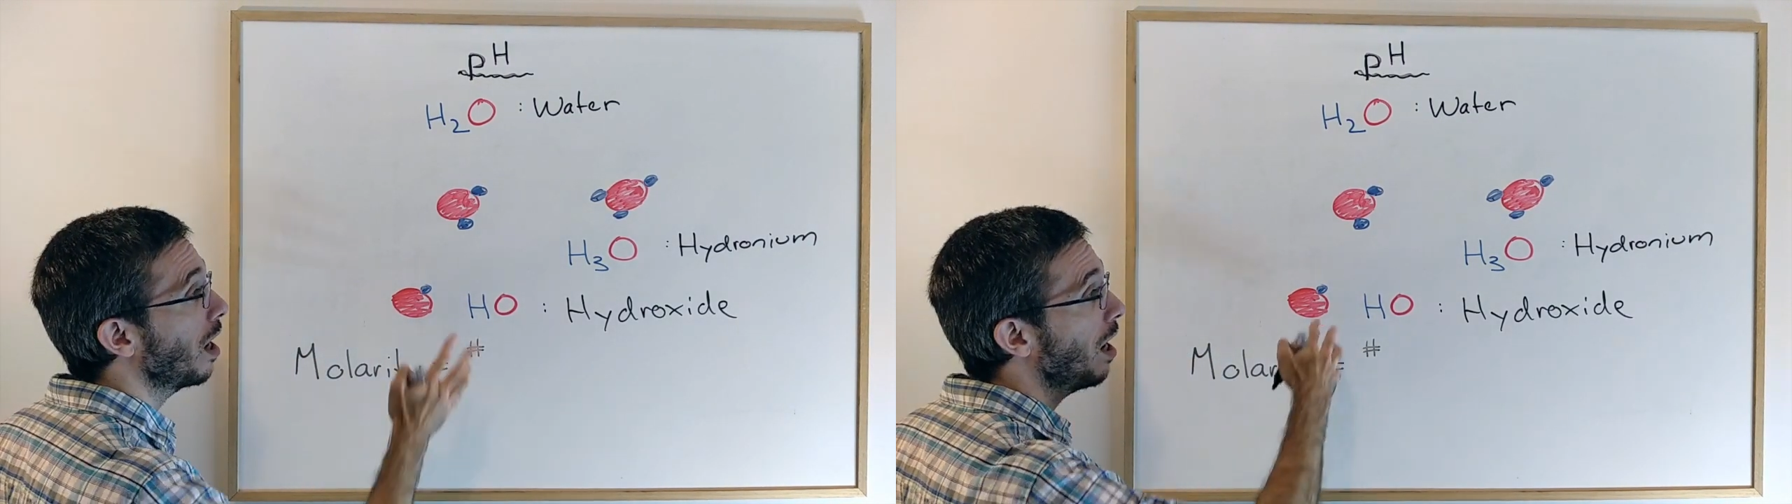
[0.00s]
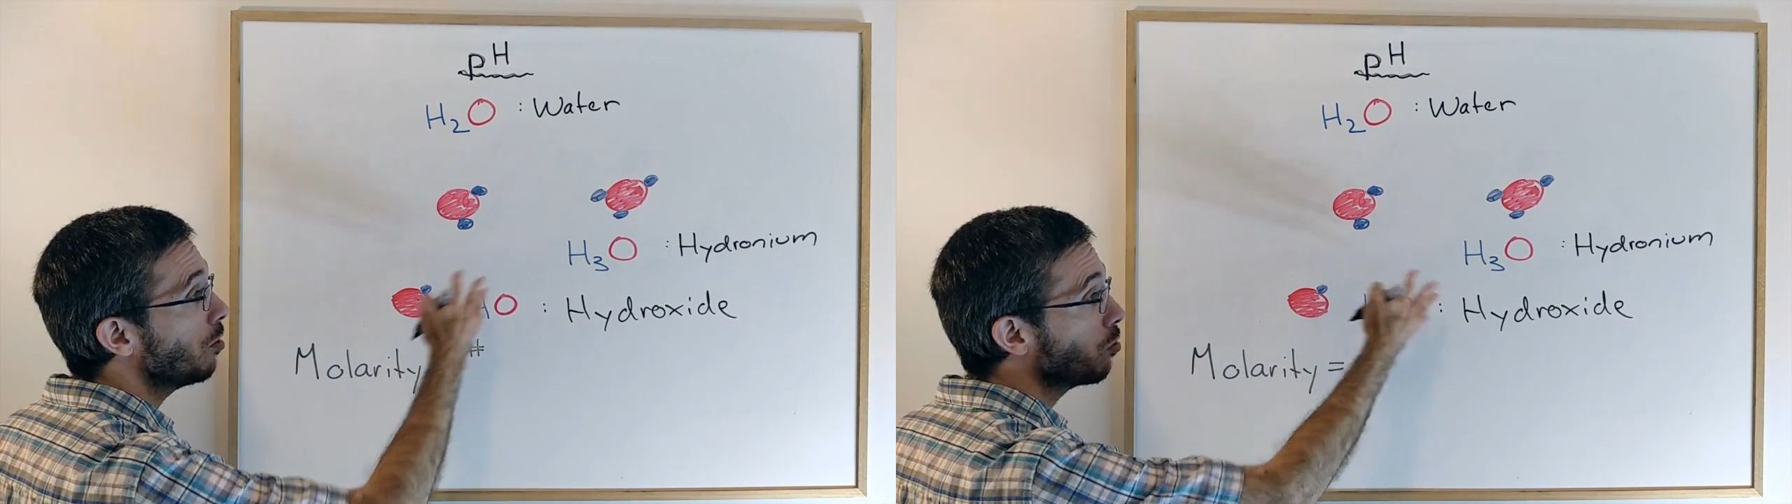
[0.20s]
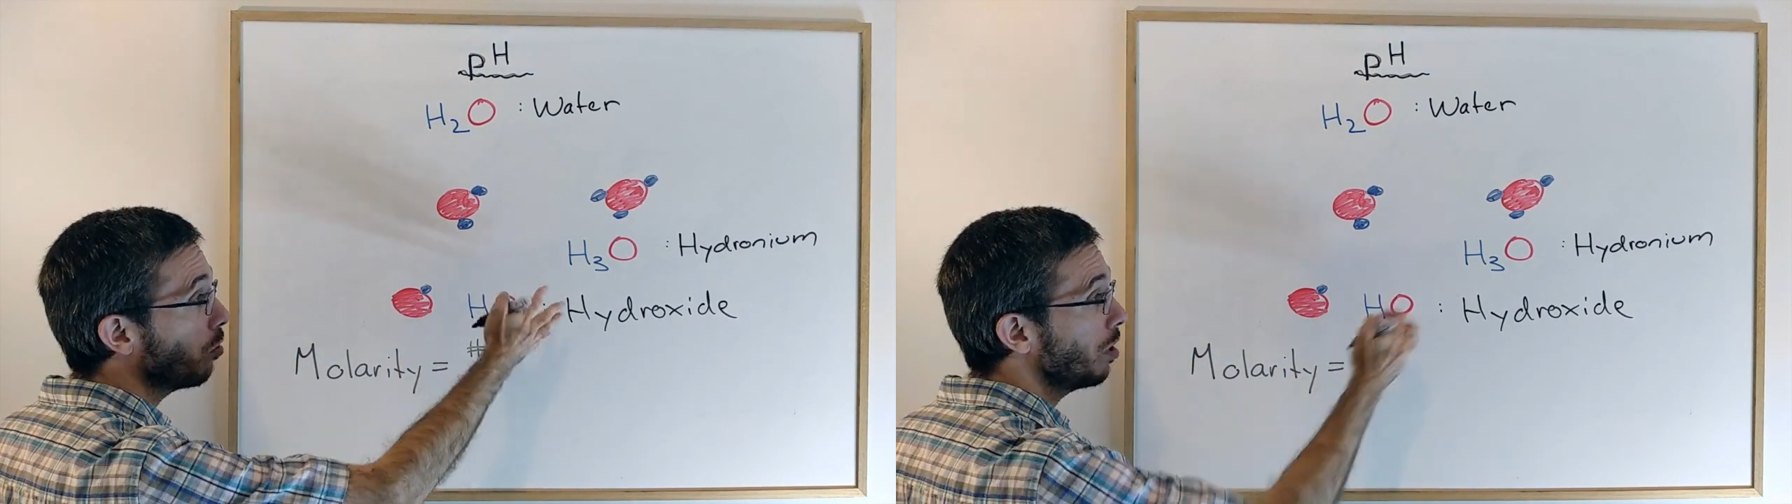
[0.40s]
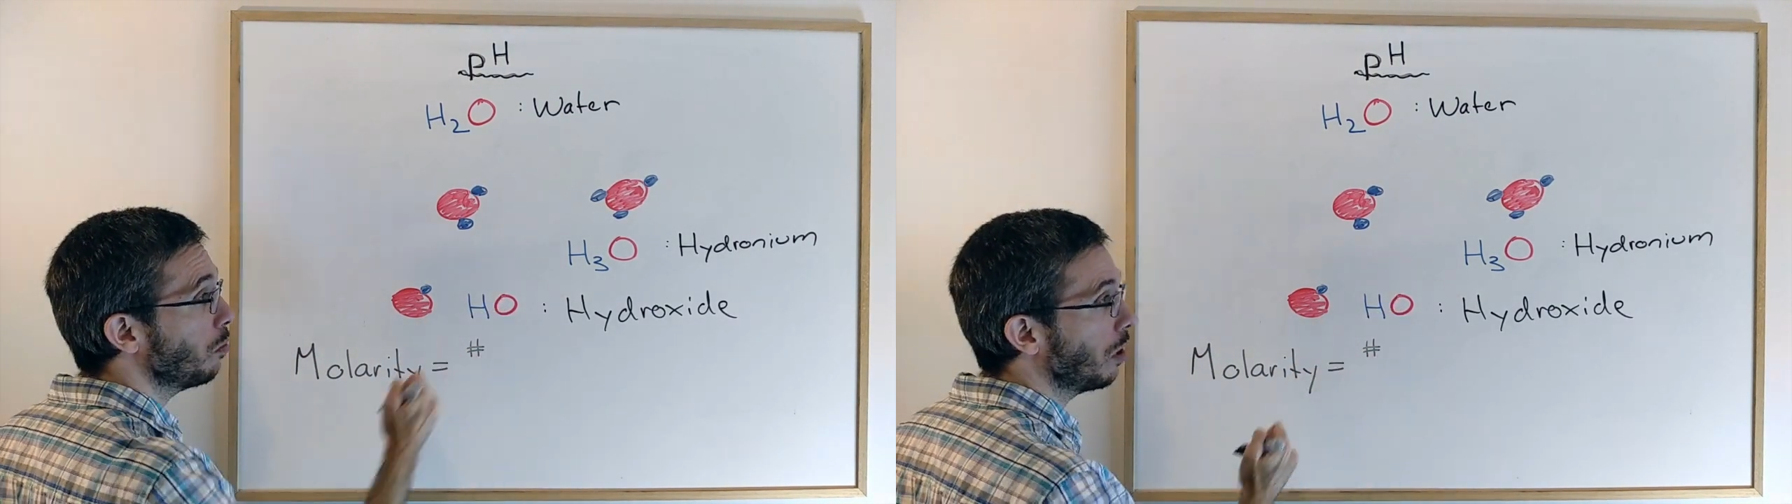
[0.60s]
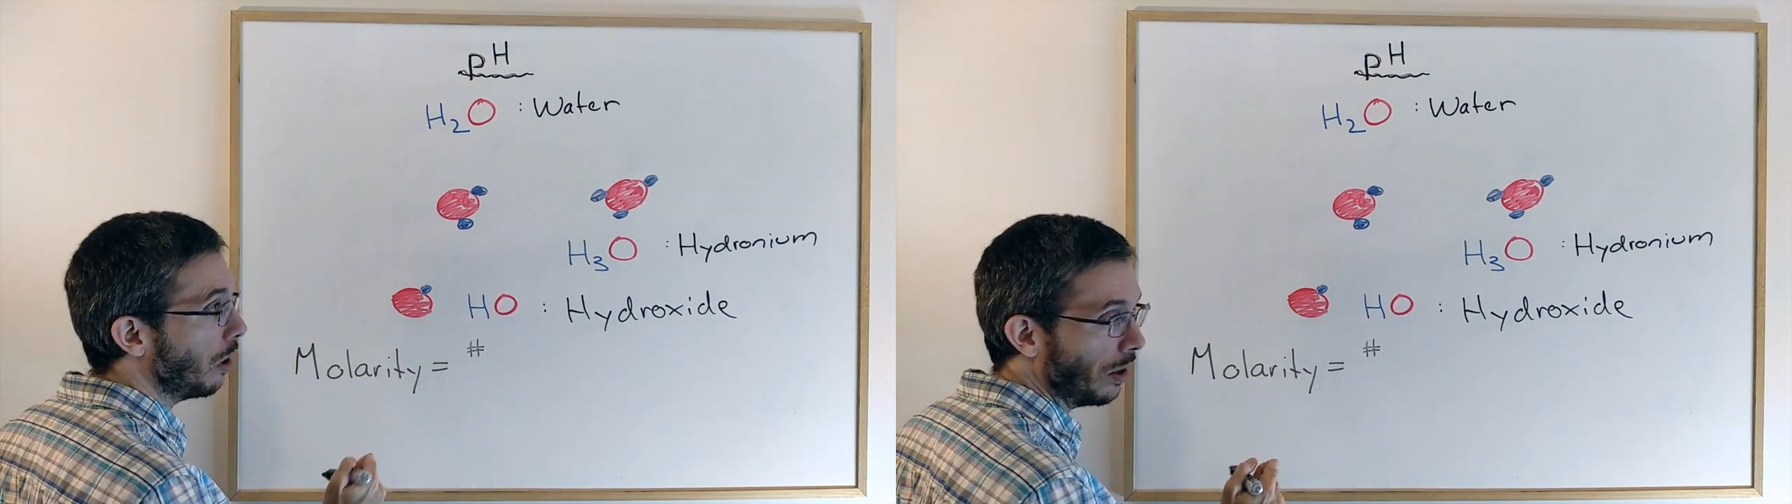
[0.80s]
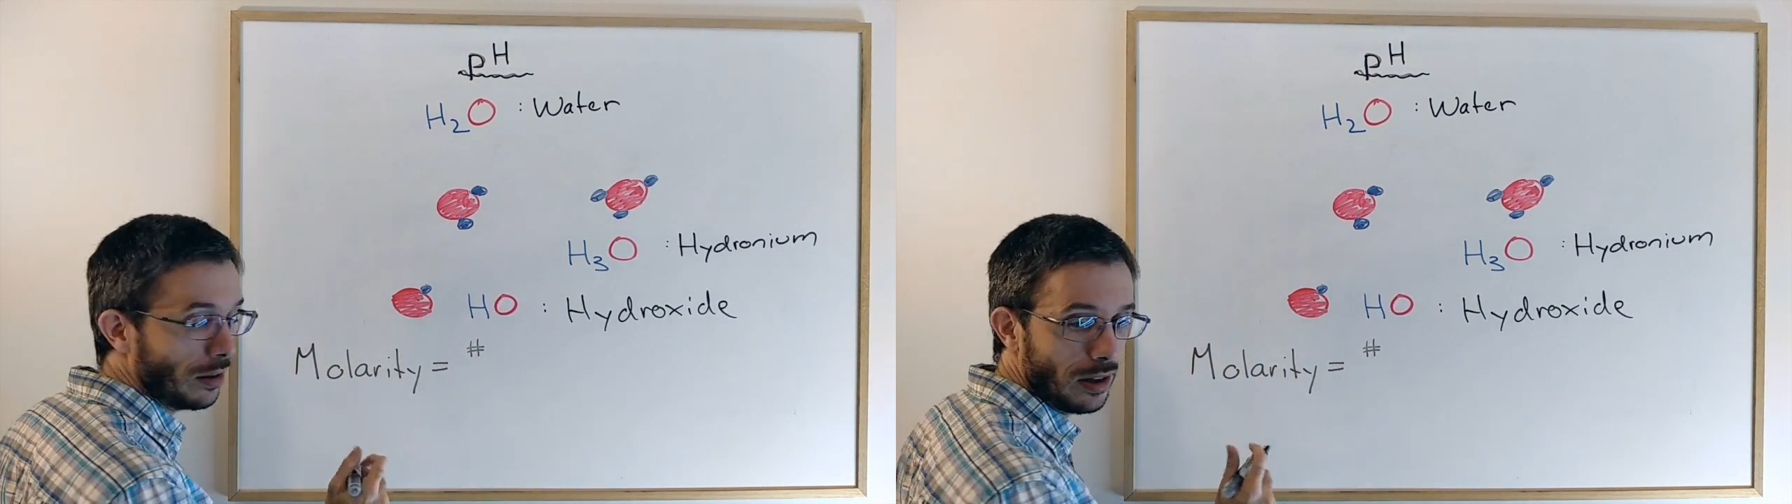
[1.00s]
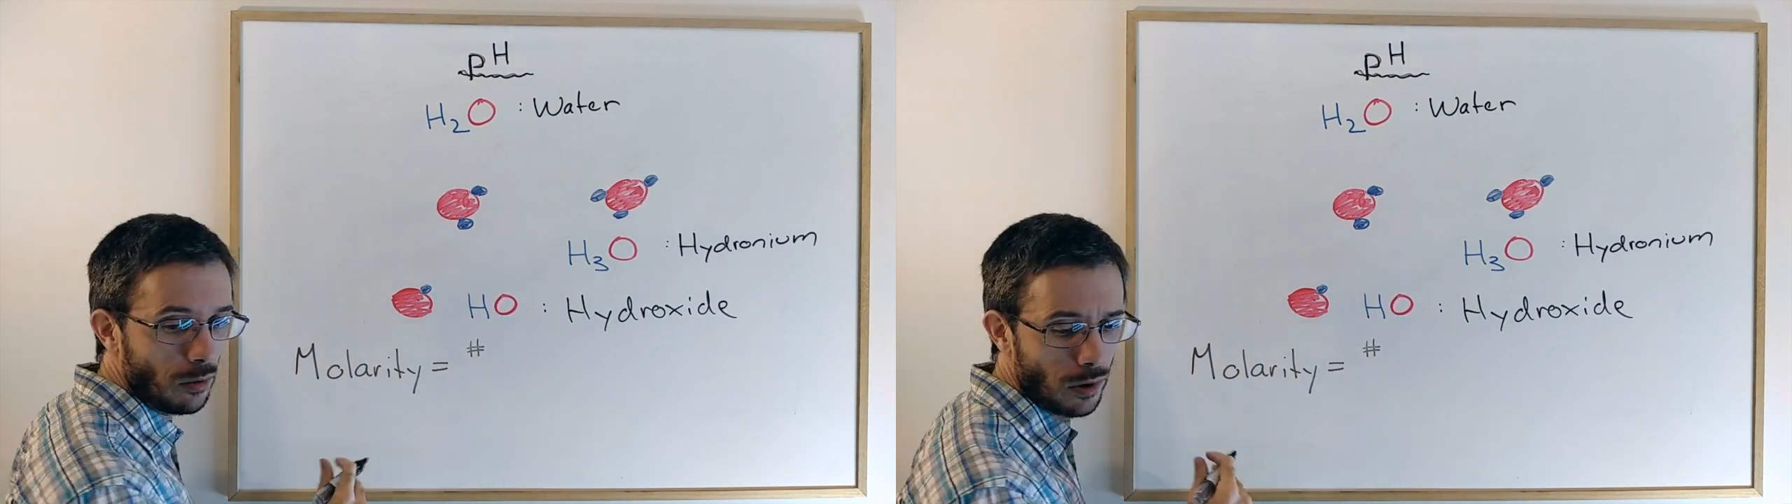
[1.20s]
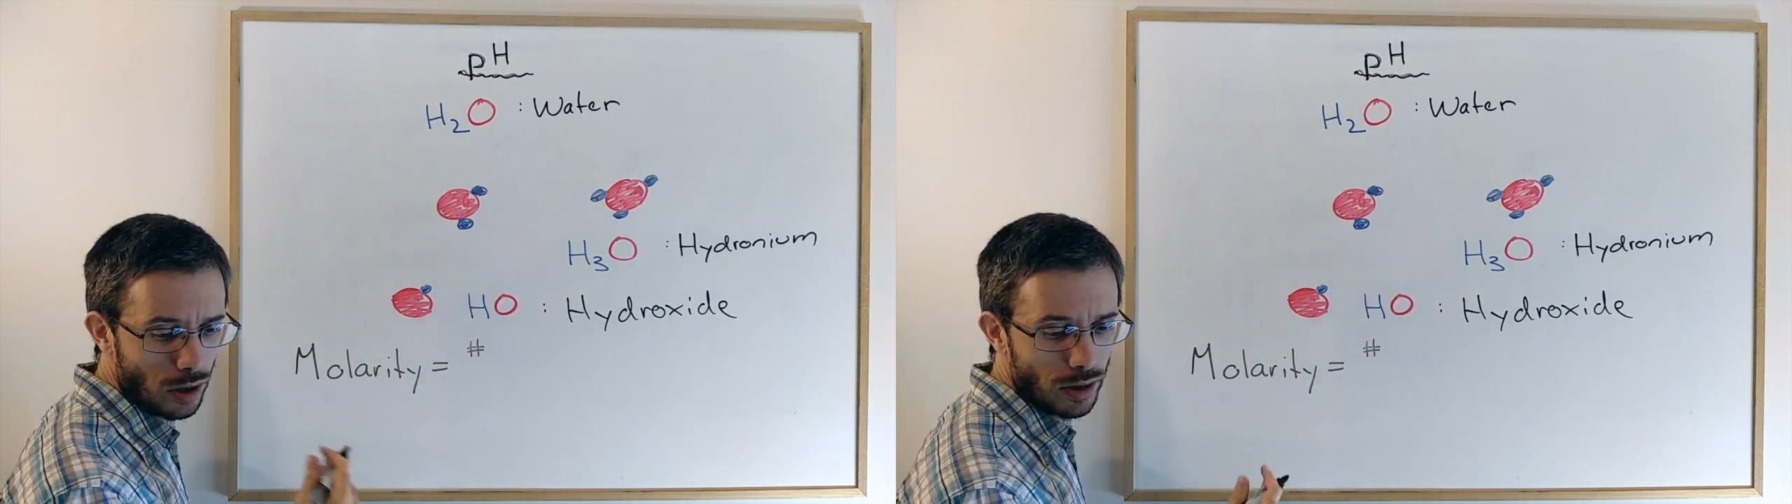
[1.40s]
the hydronium
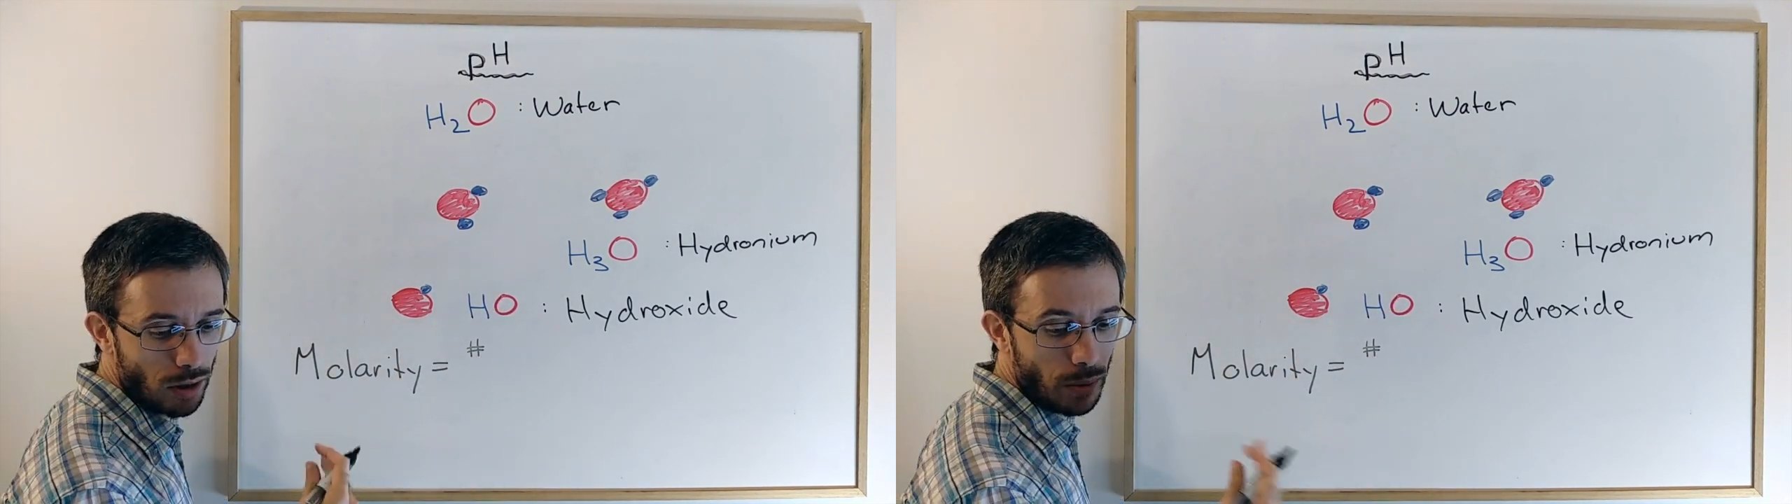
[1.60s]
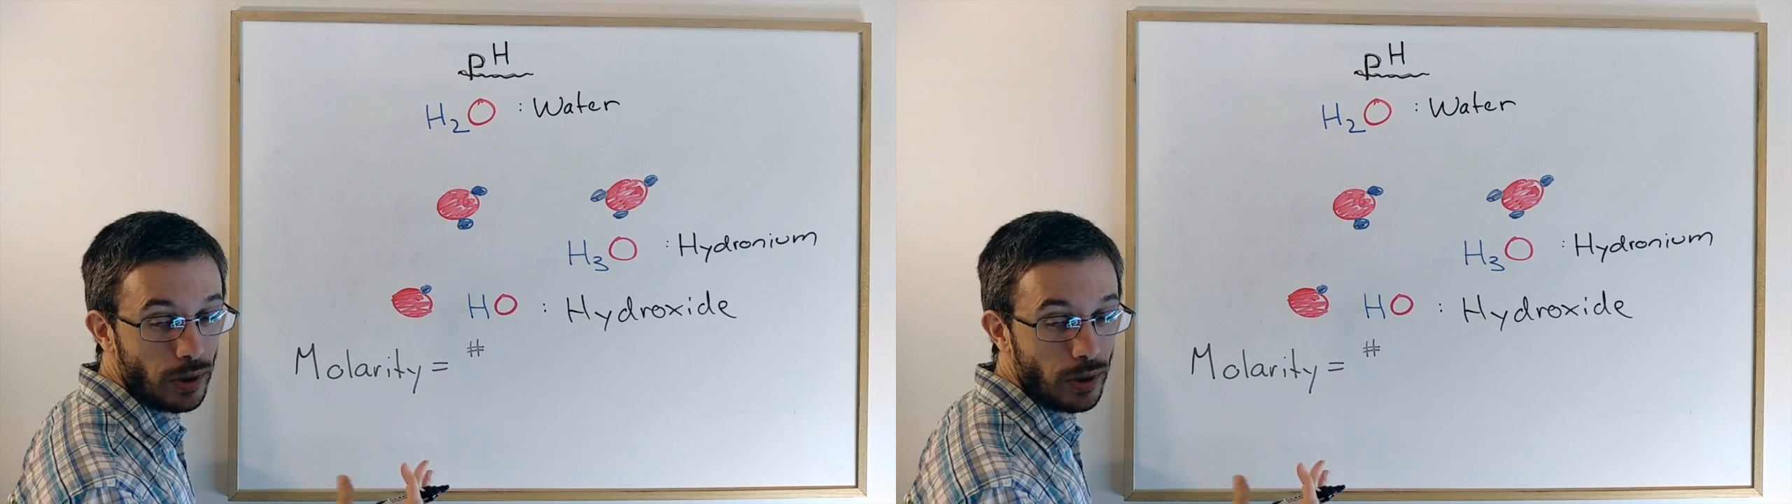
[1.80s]
molarity which is going